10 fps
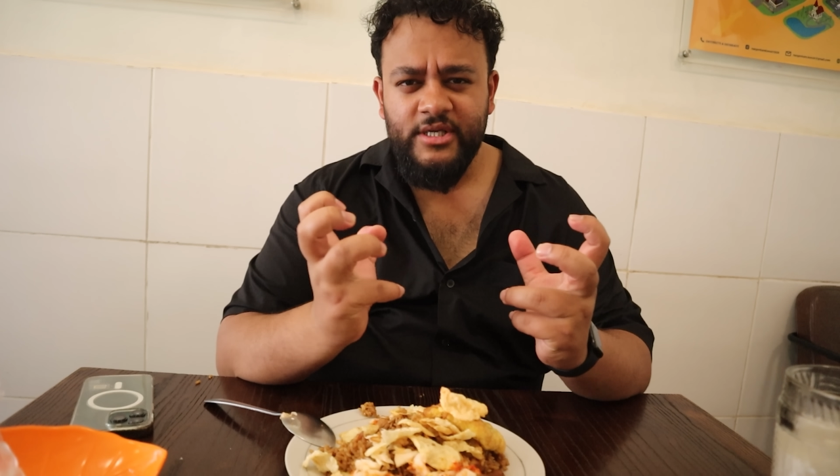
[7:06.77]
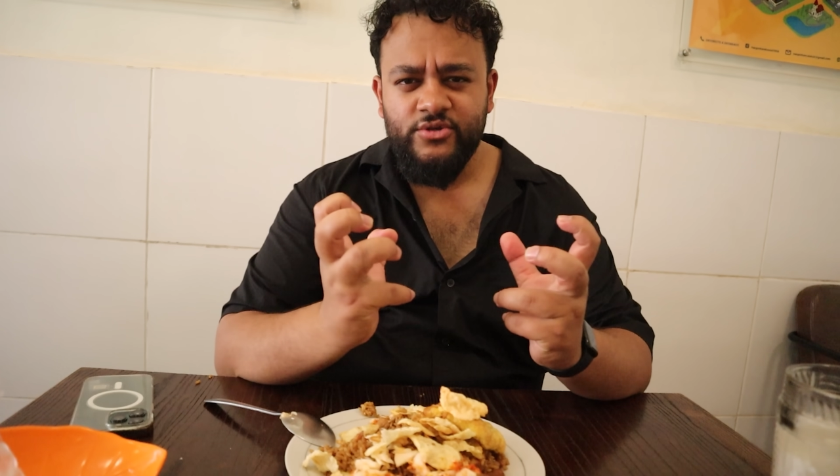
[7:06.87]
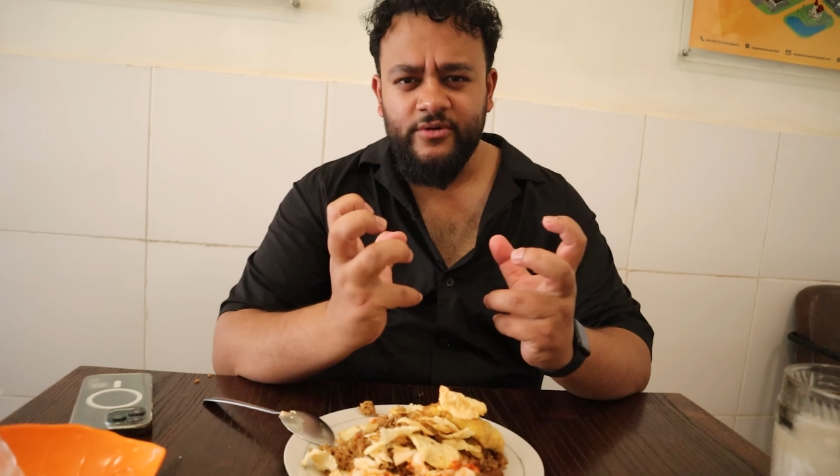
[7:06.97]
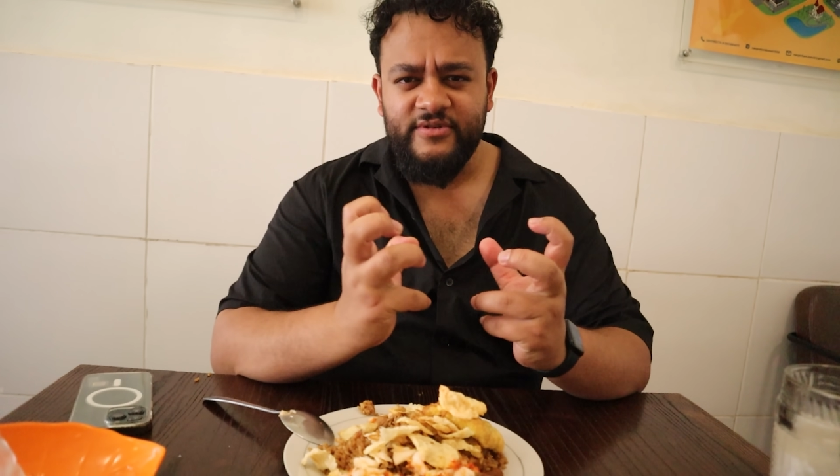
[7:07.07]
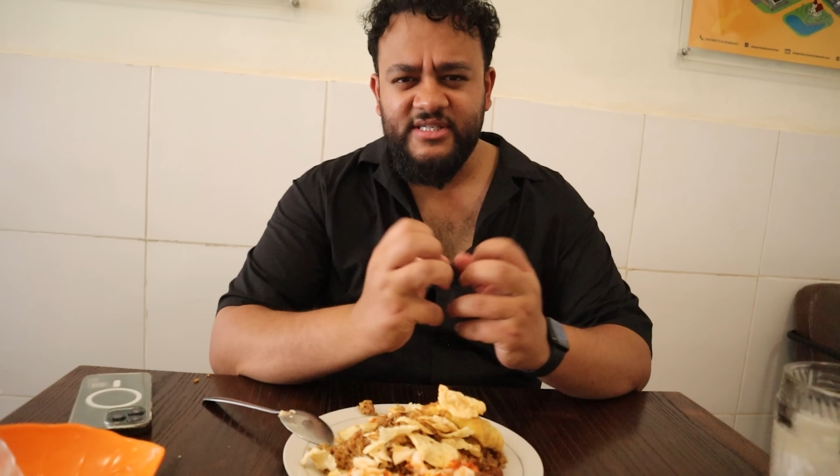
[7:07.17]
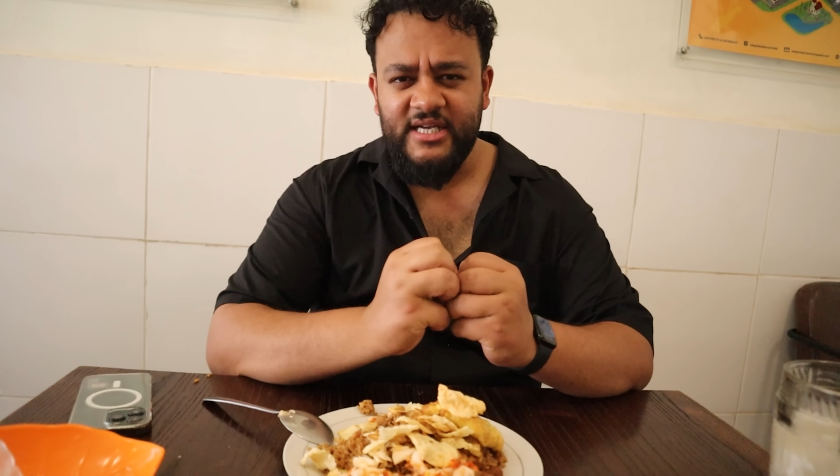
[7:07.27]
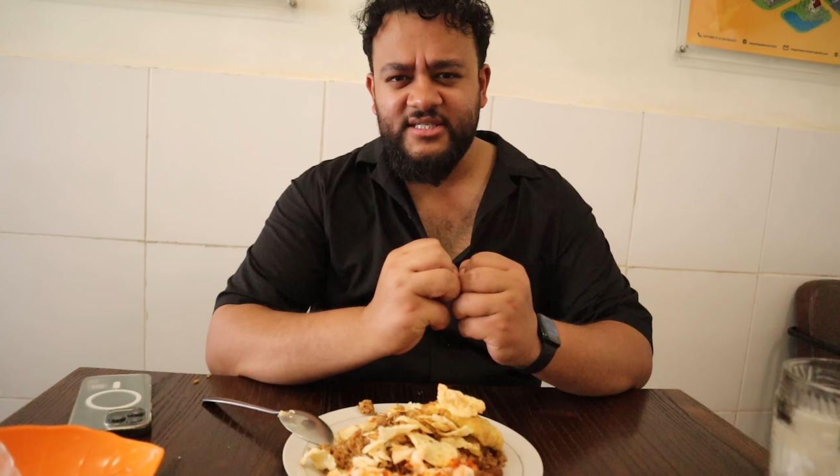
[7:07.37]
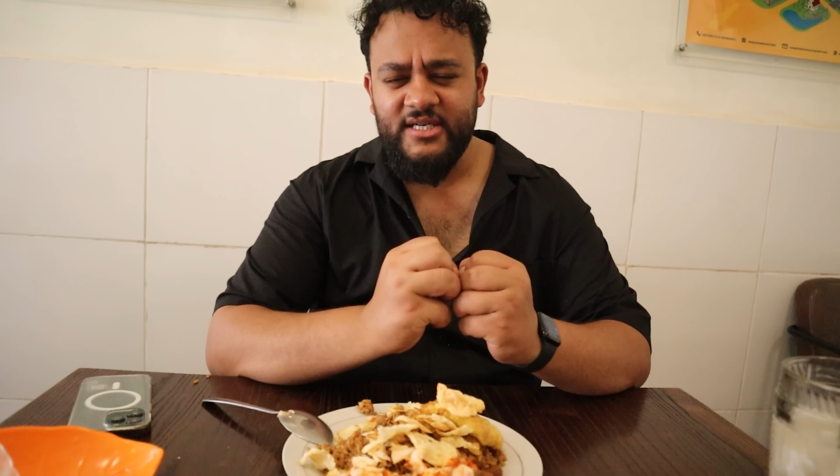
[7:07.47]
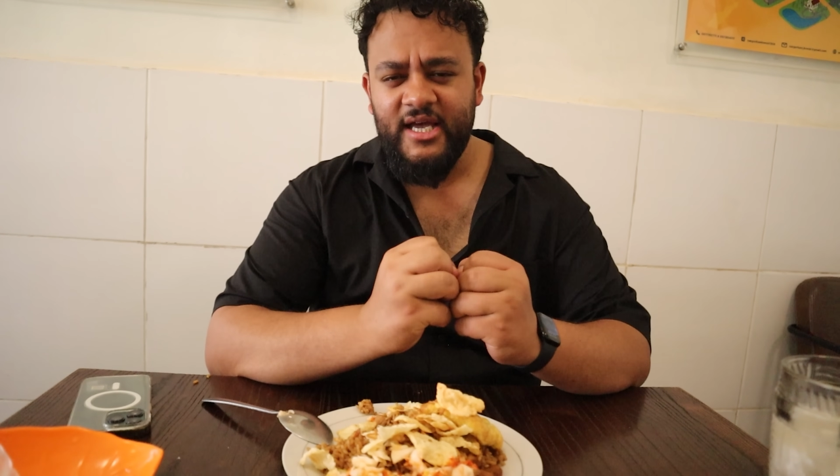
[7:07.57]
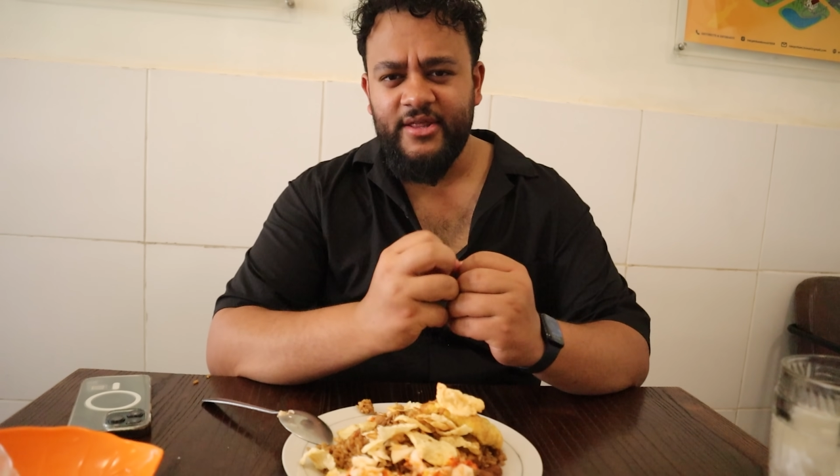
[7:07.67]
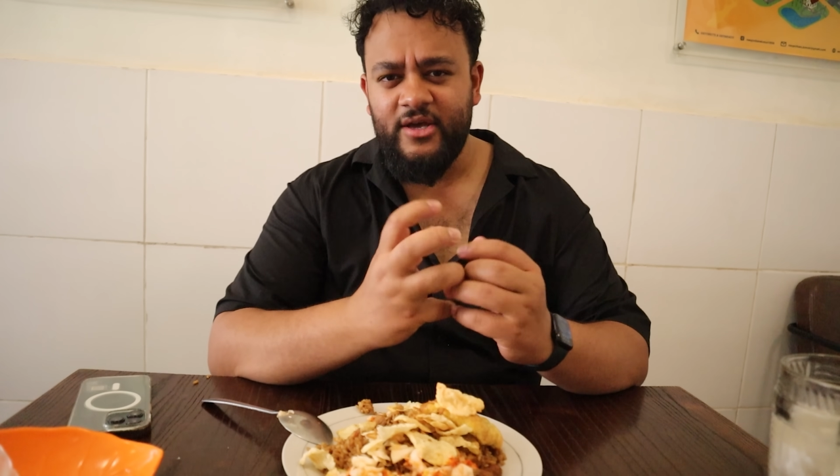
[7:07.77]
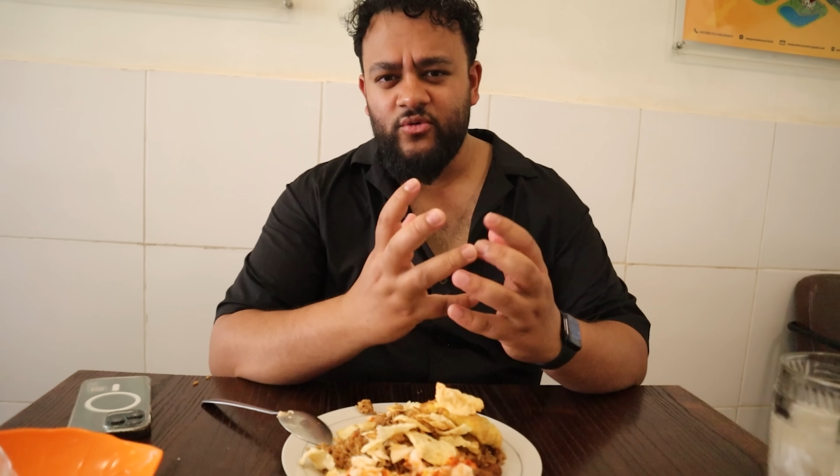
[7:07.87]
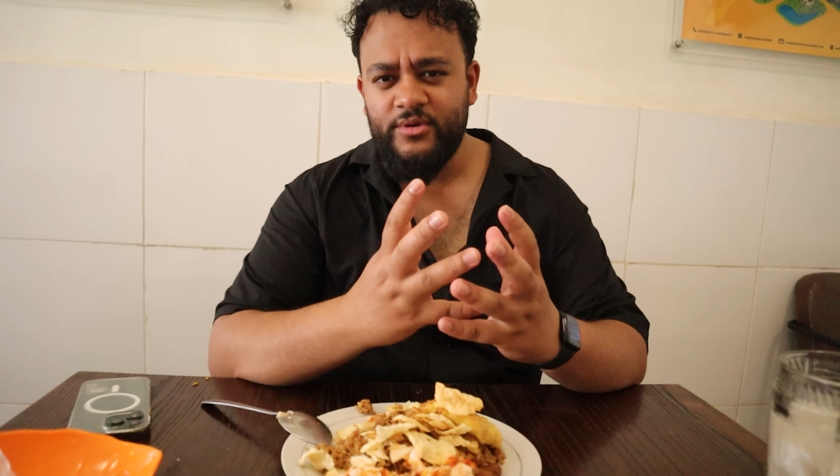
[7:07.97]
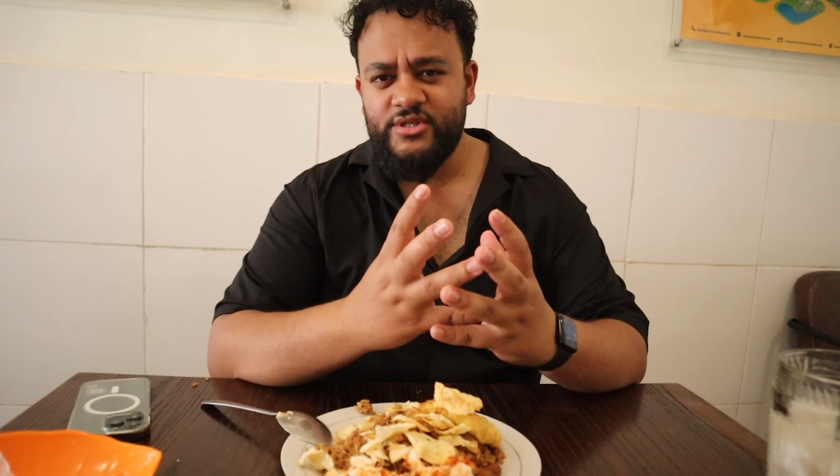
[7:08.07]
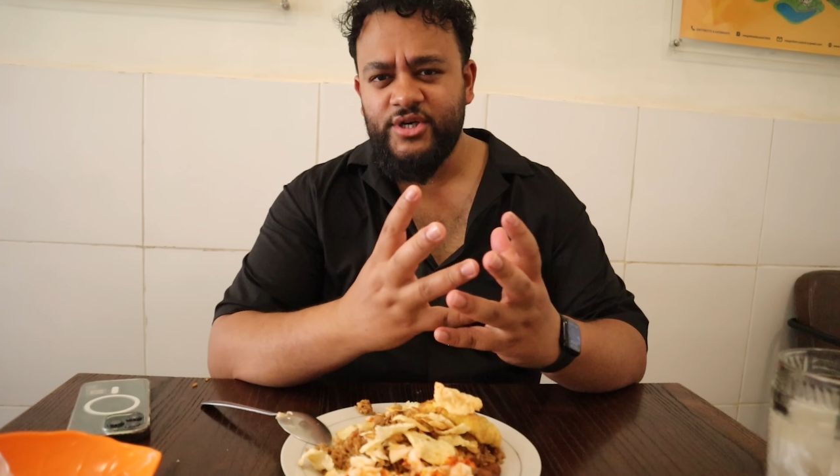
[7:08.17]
it sort of sticks together it almost